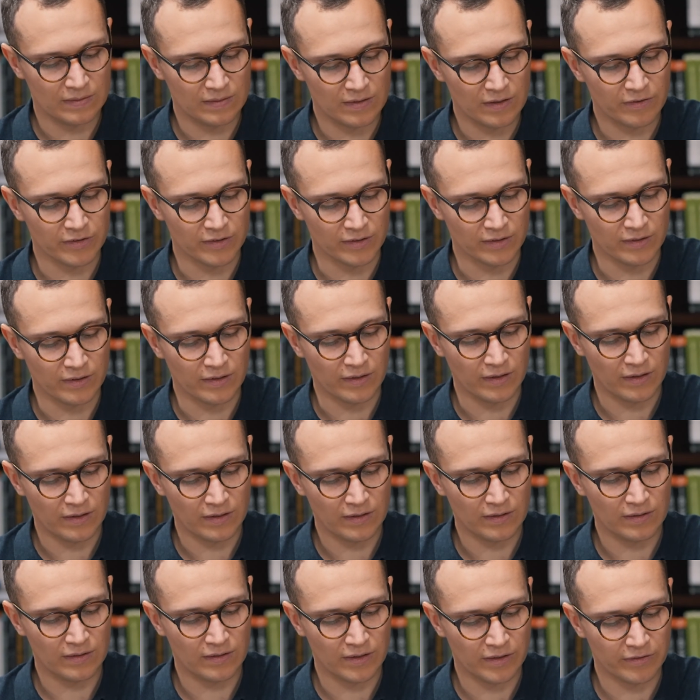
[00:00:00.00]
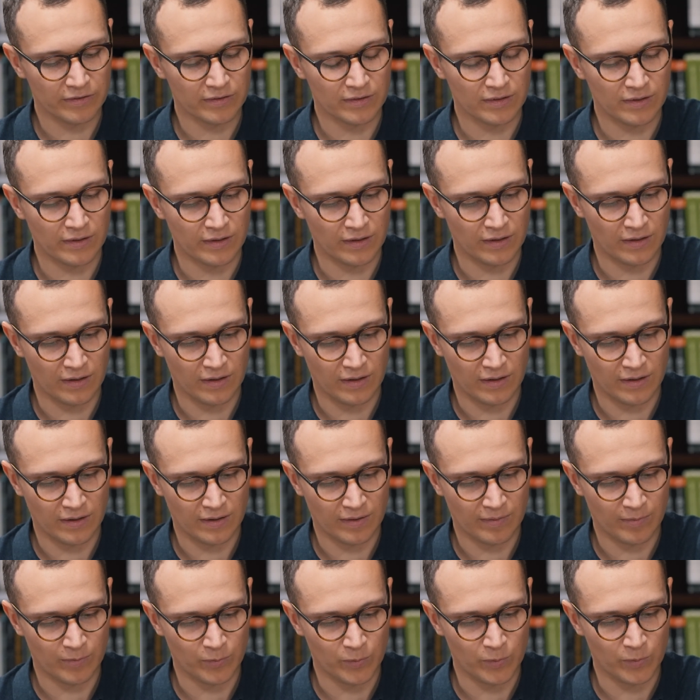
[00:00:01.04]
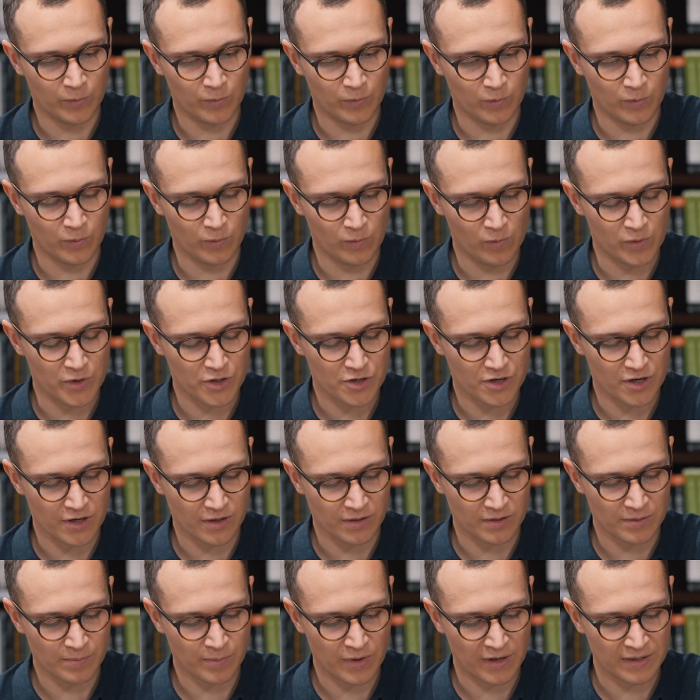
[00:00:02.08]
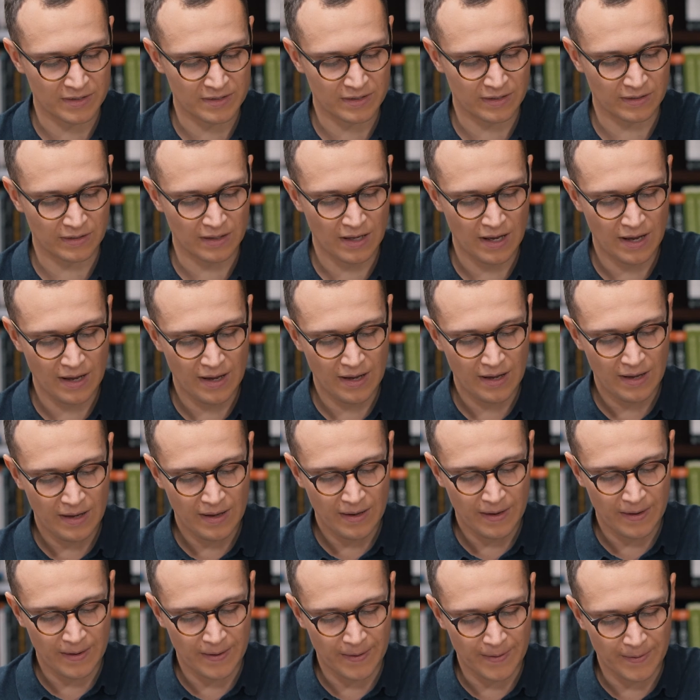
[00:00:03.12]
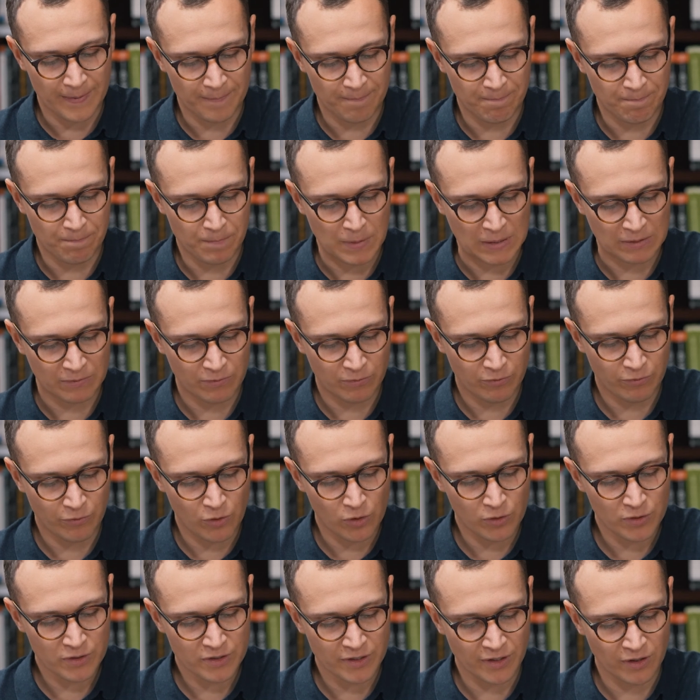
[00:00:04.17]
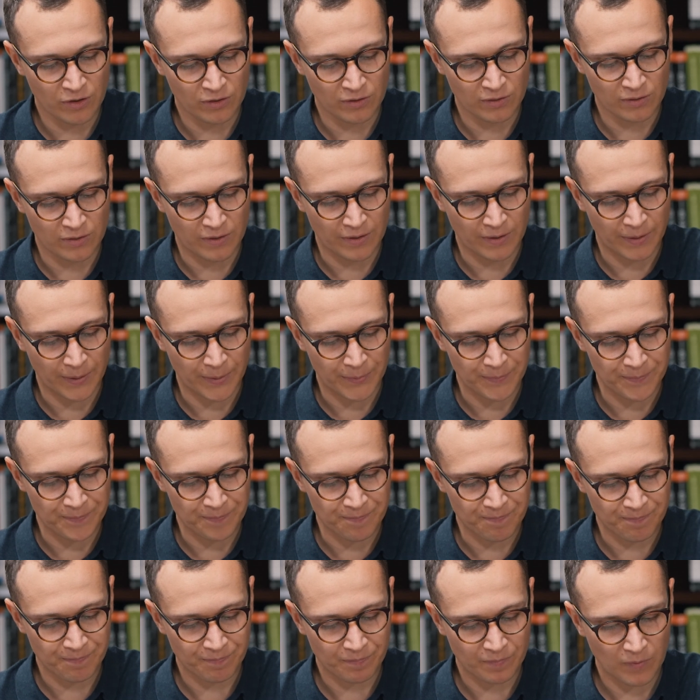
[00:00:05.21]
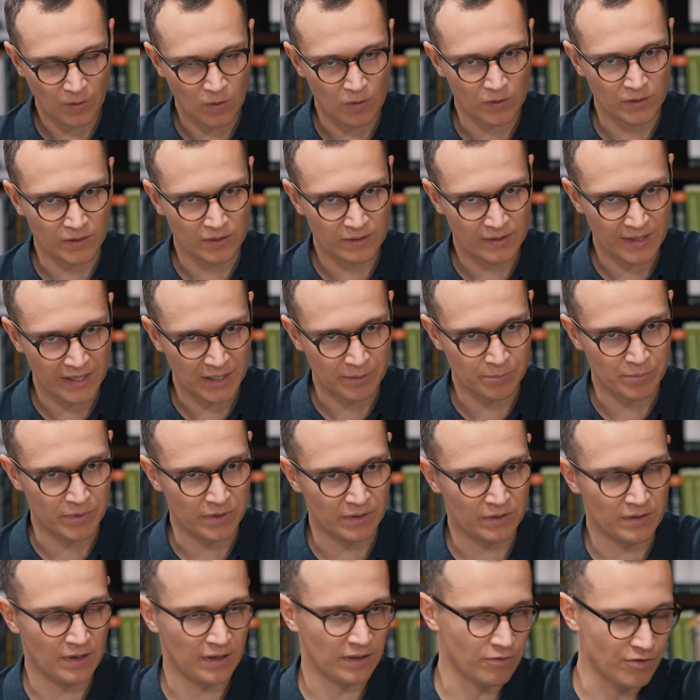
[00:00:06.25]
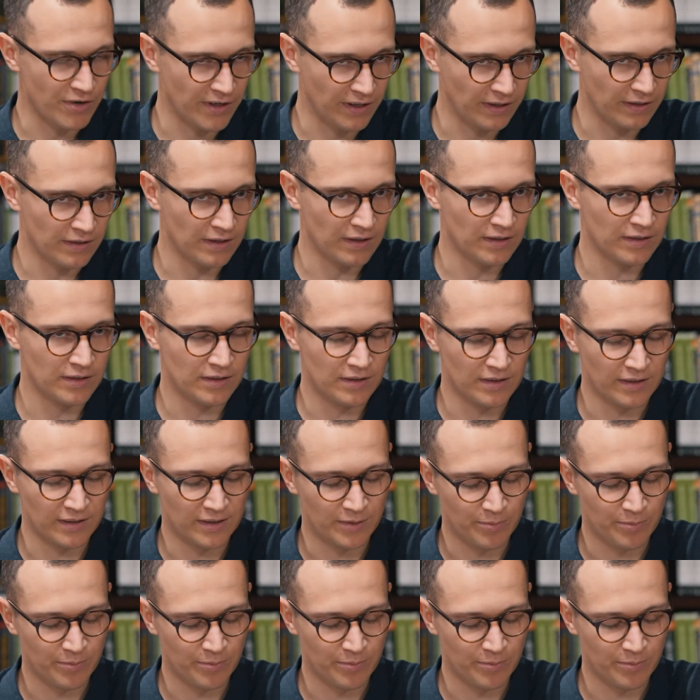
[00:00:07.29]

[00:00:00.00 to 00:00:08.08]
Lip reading: Definitely, we share this mindset. But focusing on the tech bit, agreeing that the